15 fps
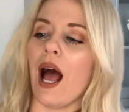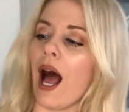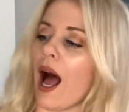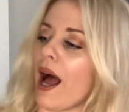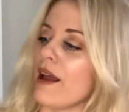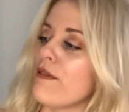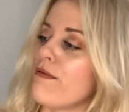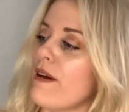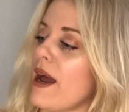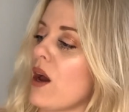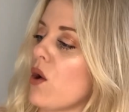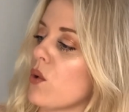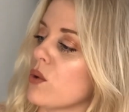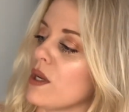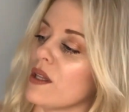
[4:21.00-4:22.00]
I
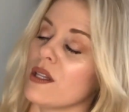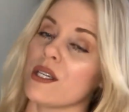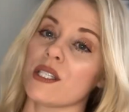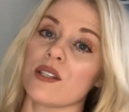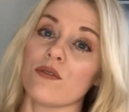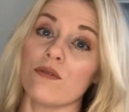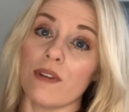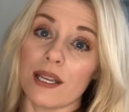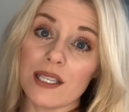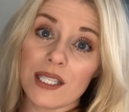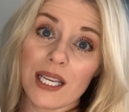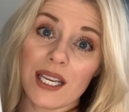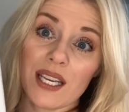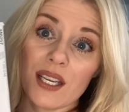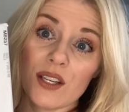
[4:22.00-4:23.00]
found this
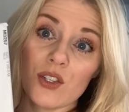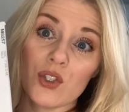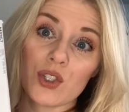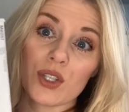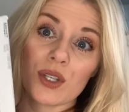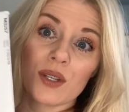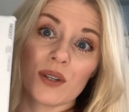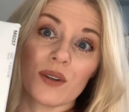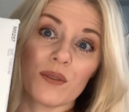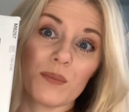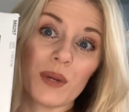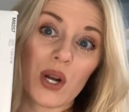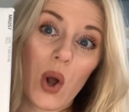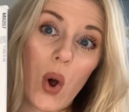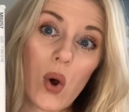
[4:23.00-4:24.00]
vintage
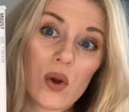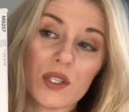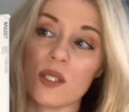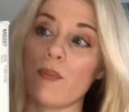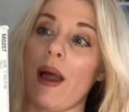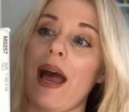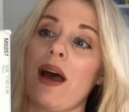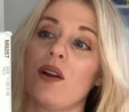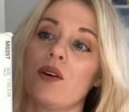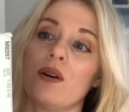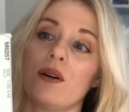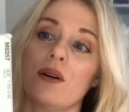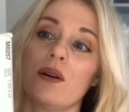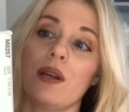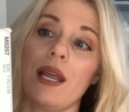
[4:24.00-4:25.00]
McCall's
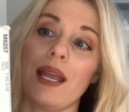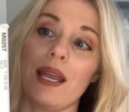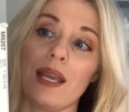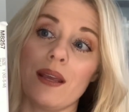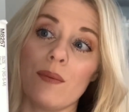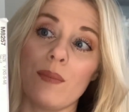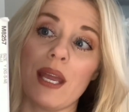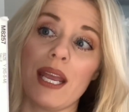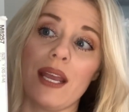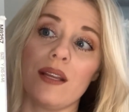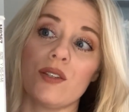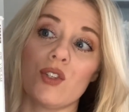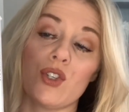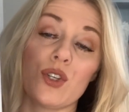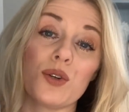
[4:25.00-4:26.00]
pattern
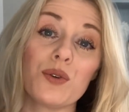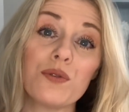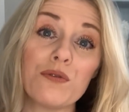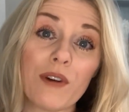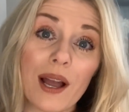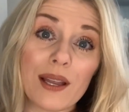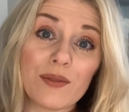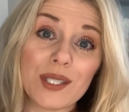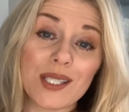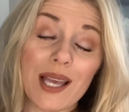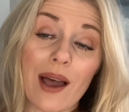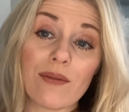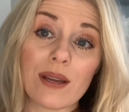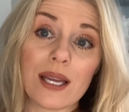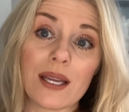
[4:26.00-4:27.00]

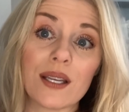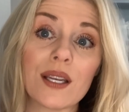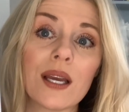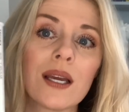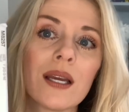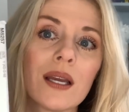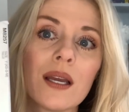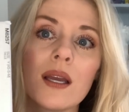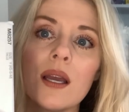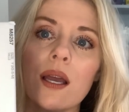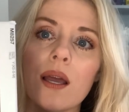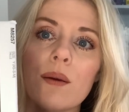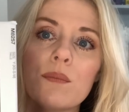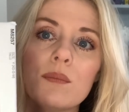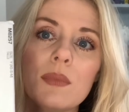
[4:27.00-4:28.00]
M8257,
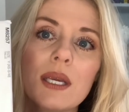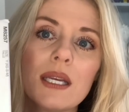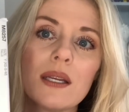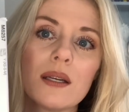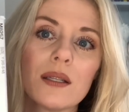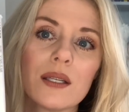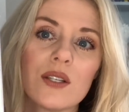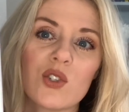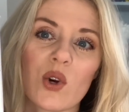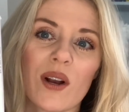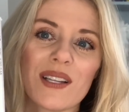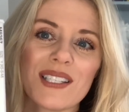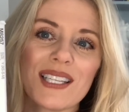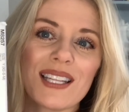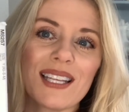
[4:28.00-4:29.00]
immediately
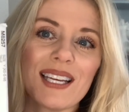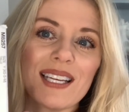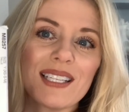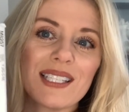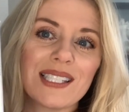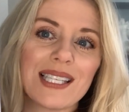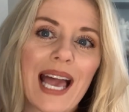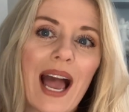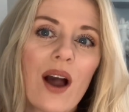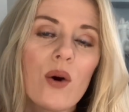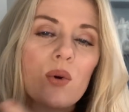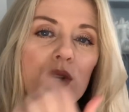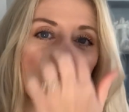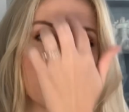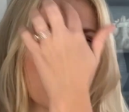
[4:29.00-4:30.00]
drawn to this.
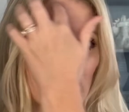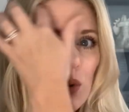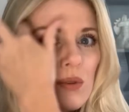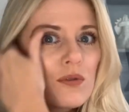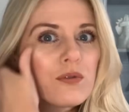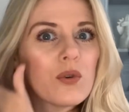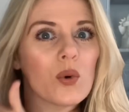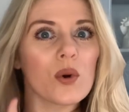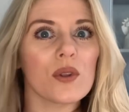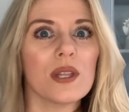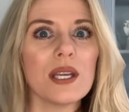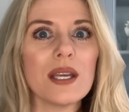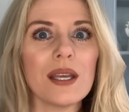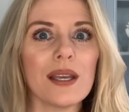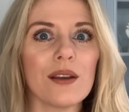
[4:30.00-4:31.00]
How cute for
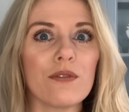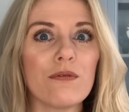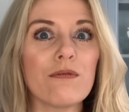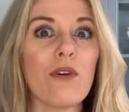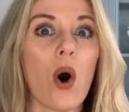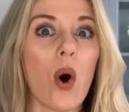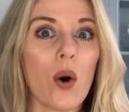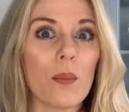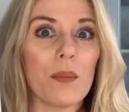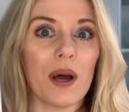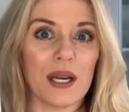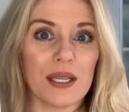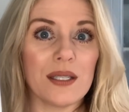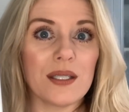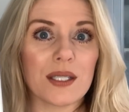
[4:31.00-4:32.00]
the fall
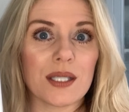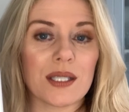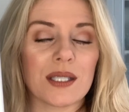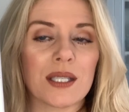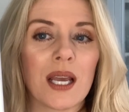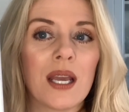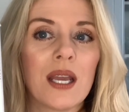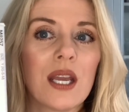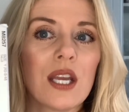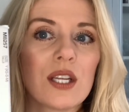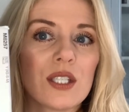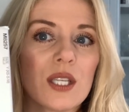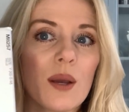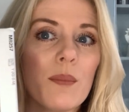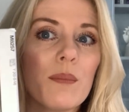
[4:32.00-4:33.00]
months
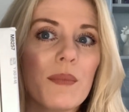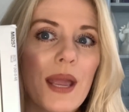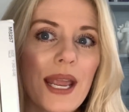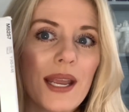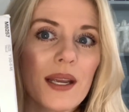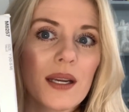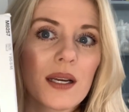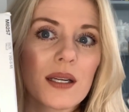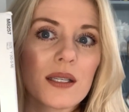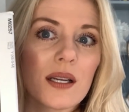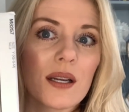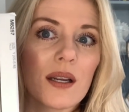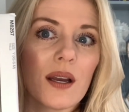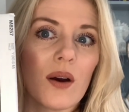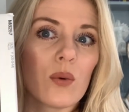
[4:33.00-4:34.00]
to make
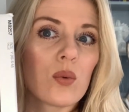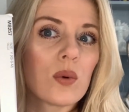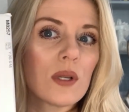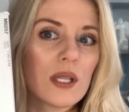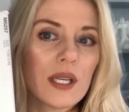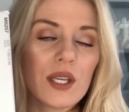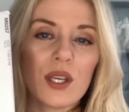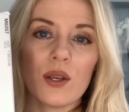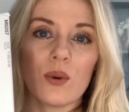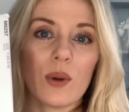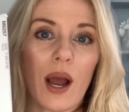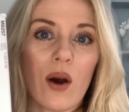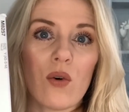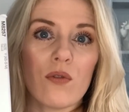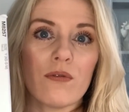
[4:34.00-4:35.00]
a really cute
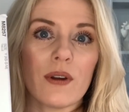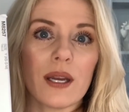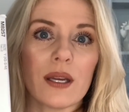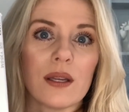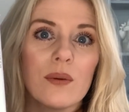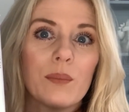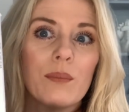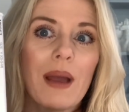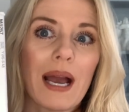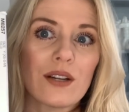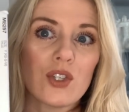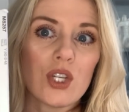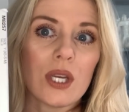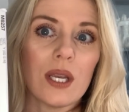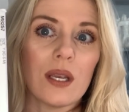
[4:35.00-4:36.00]
outfit,
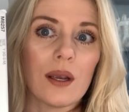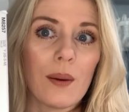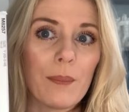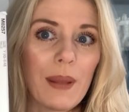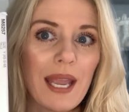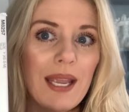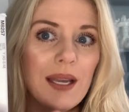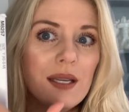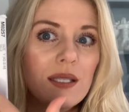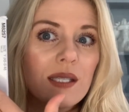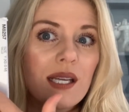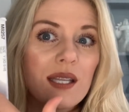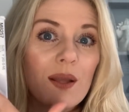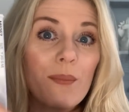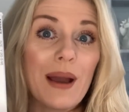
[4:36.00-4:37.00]
matching pants
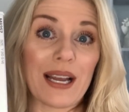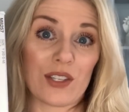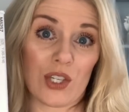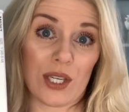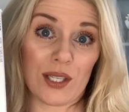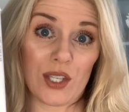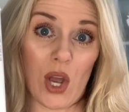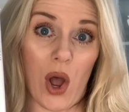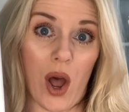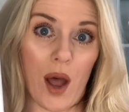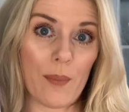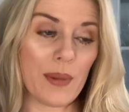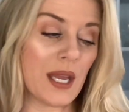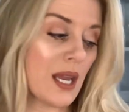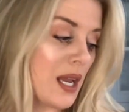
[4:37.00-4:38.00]
and the matching
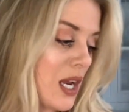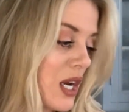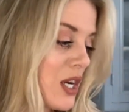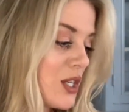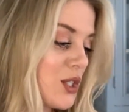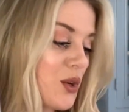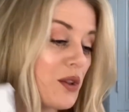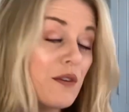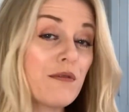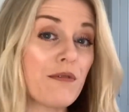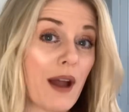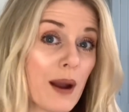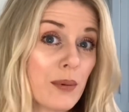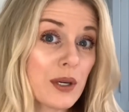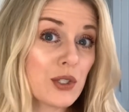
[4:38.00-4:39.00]
top. So the
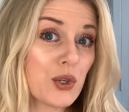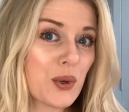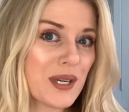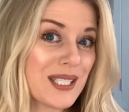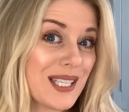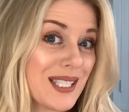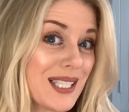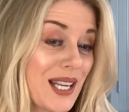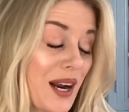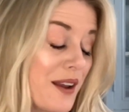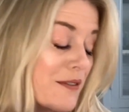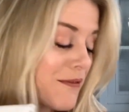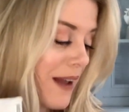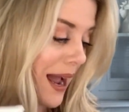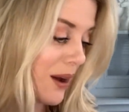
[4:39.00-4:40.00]
fabric choices that I
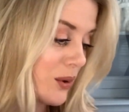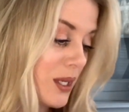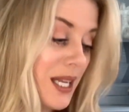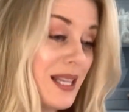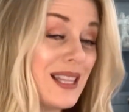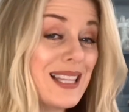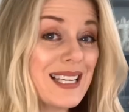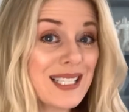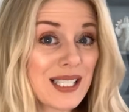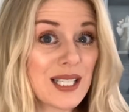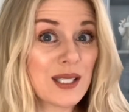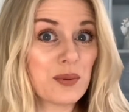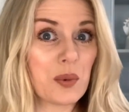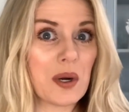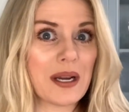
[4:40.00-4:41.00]
found, and this
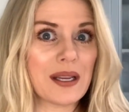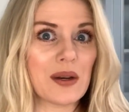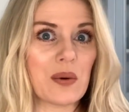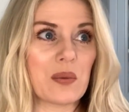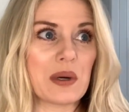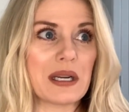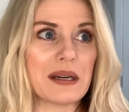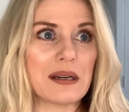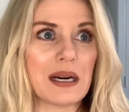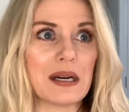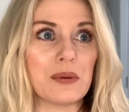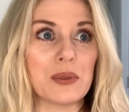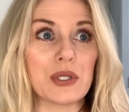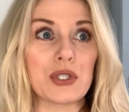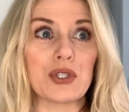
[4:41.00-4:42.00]
is one where I
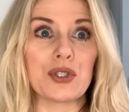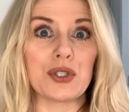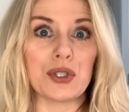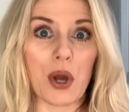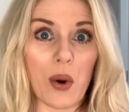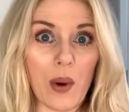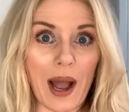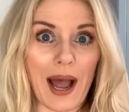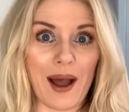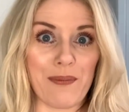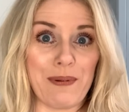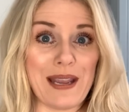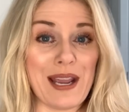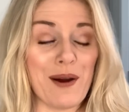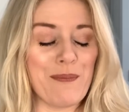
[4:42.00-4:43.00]
was so
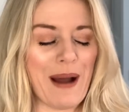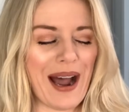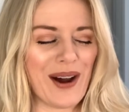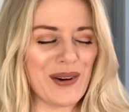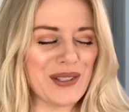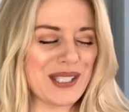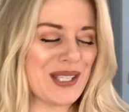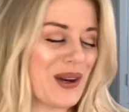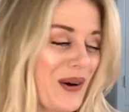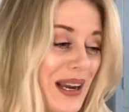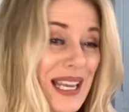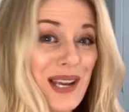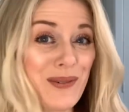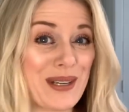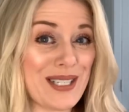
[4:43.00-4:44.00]
happy about, so I
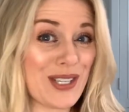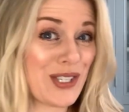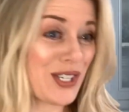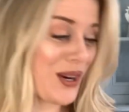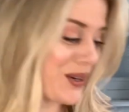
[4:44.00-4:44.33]
can't wait to show